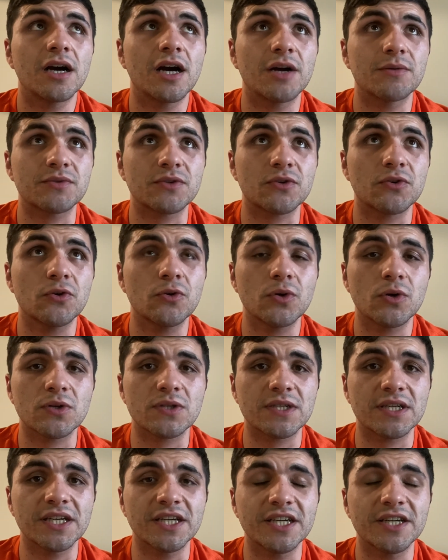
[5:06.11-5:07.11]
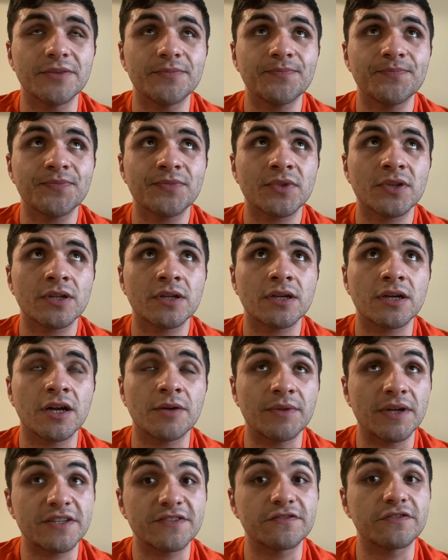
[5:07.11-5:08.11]
So kudos to him.
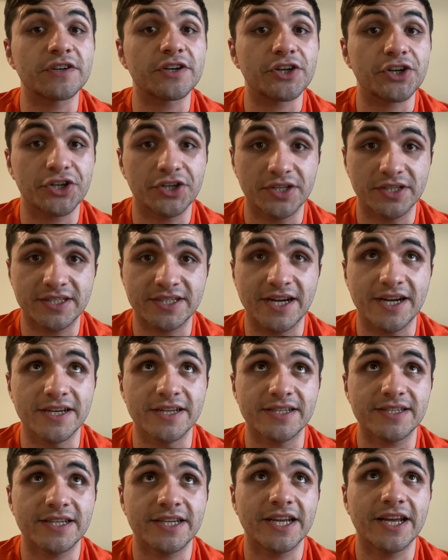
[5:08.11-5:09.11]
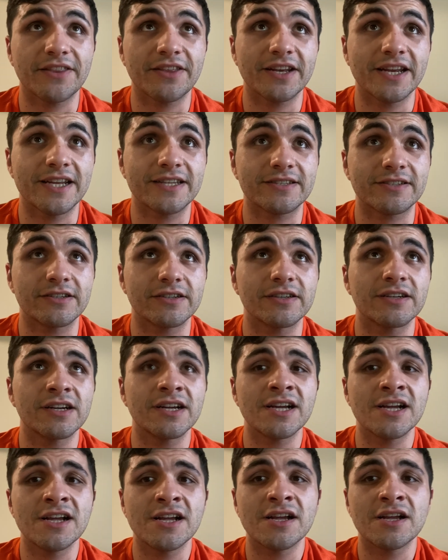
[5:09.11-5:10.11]
That's a very good sign to see. I think
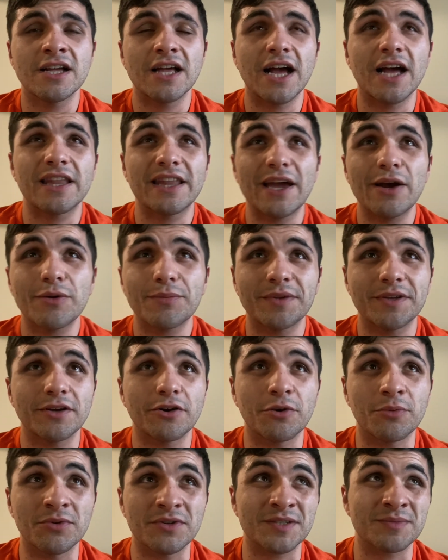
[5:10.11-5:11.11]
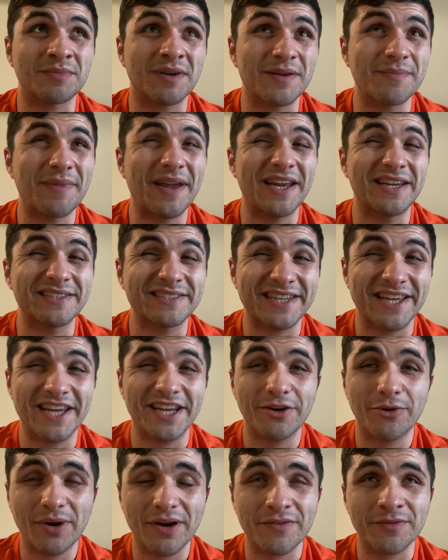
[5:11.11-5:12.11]
that would be almost my main
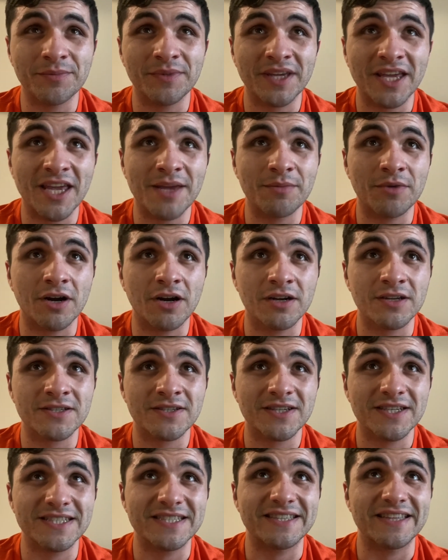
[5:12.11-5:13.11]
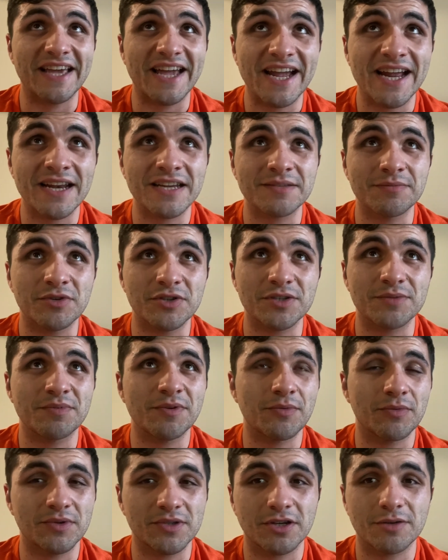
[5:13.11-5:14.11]
takeaway from the game, honestly, is that, as much as
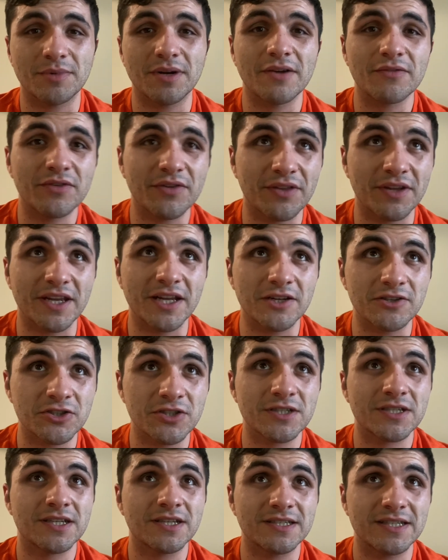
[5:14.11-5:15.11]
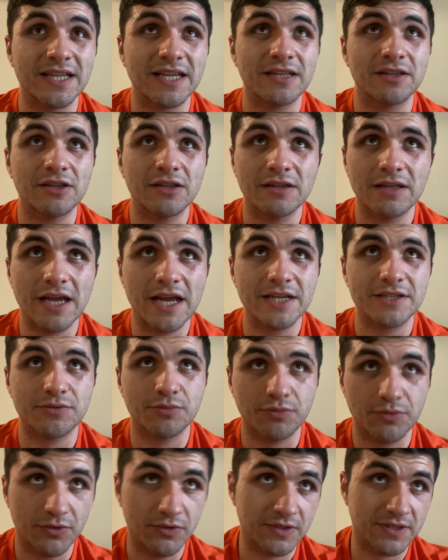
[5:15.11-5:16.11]
people want to talk about everything else, just because that, as
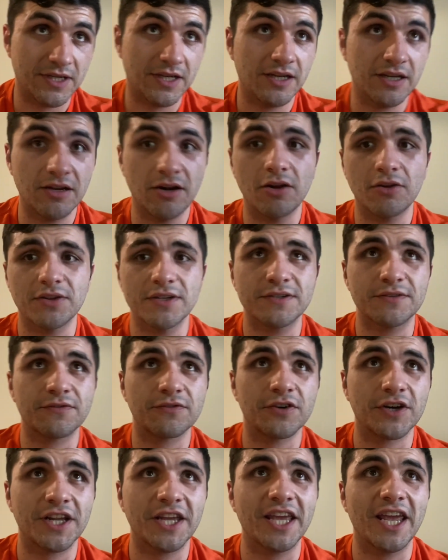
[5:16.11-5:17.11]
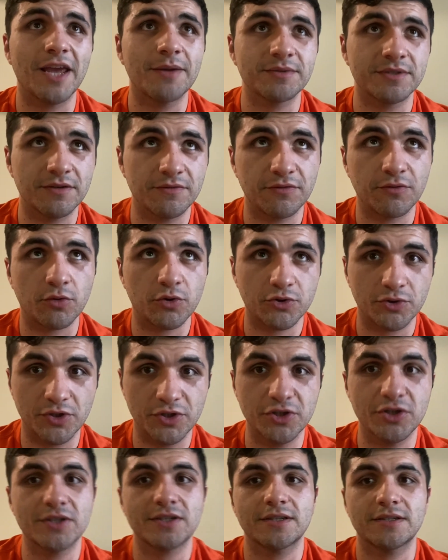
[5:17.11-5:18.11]
we've seen in all these freaking games, unfortunately,
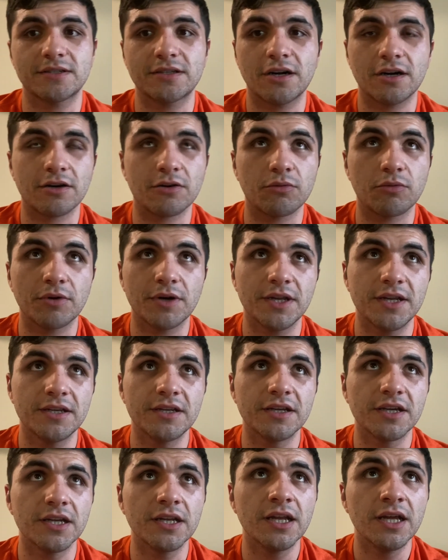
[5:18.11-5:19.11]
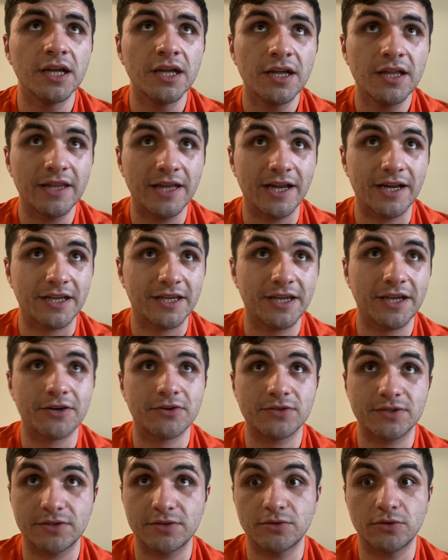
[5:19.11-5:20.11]
Justin Tucker, what he did, that
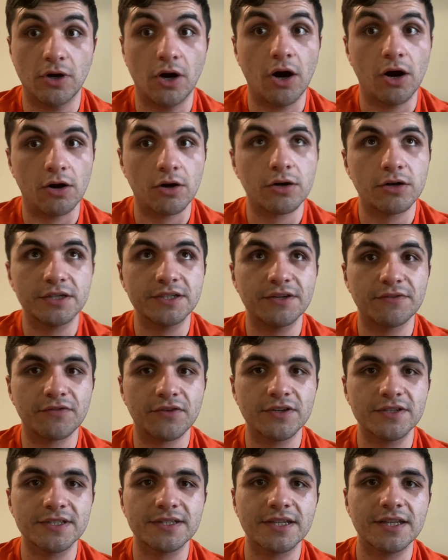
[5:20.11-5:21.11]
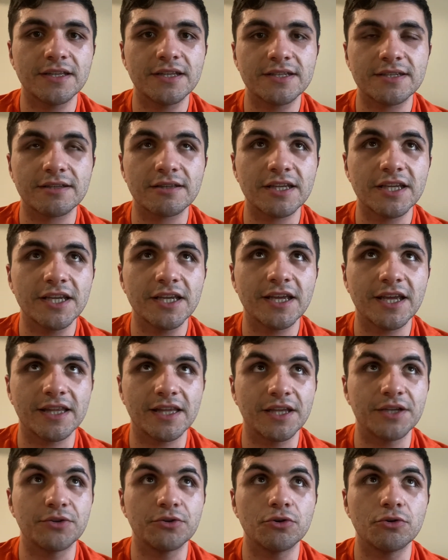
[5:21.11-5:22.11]
kickers are a difference in this league, and they
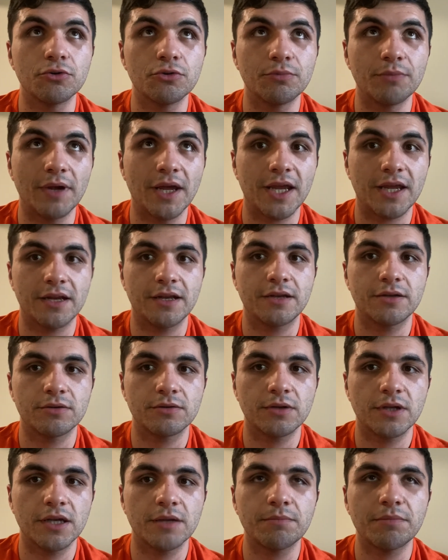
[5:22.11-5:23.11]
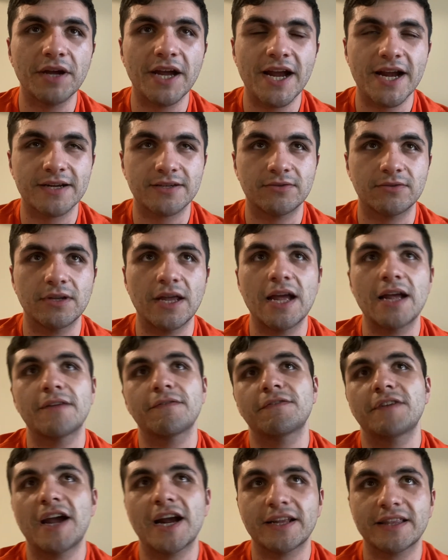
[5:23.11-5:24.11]
do make an impact. So the
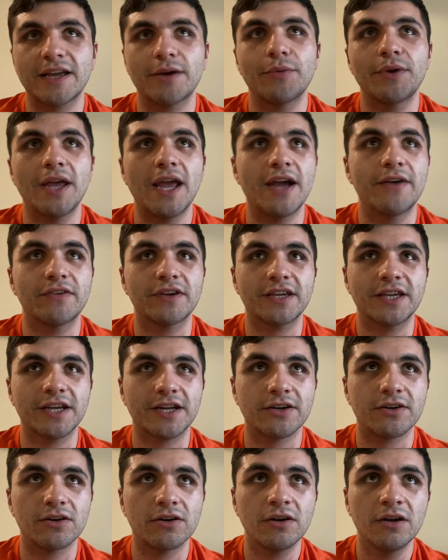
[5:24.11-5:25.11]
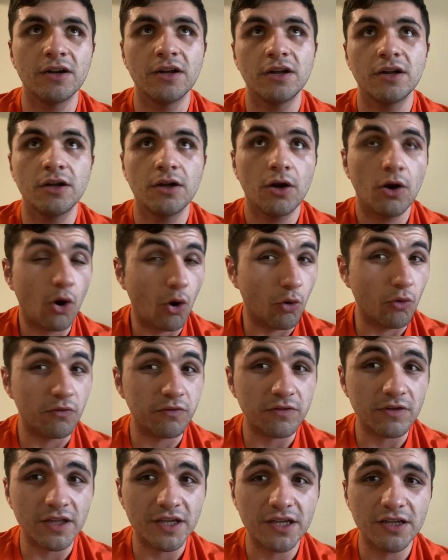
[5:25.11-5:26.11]
fact that we have a kicker,
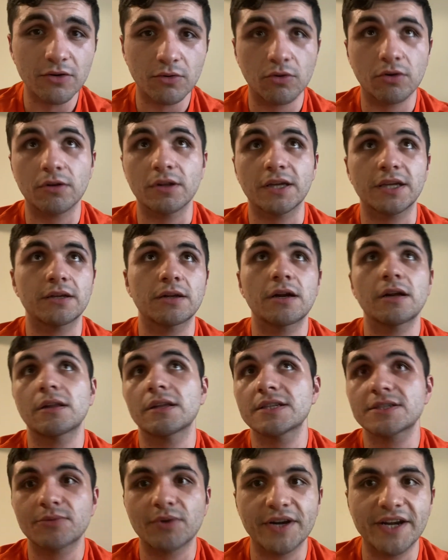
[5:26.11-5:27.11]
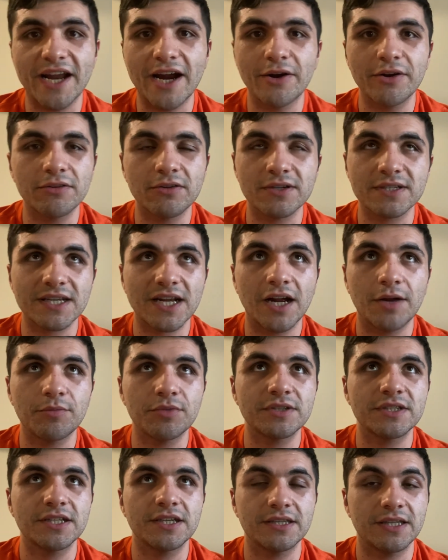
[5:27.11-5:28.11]
hopefully, or like at least right now he looks
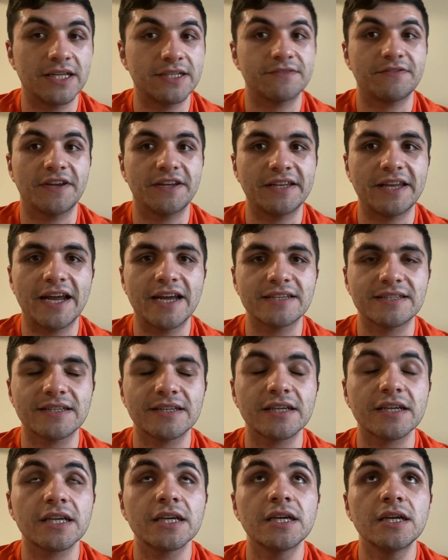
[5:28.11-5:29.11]
competent, that's fantastic.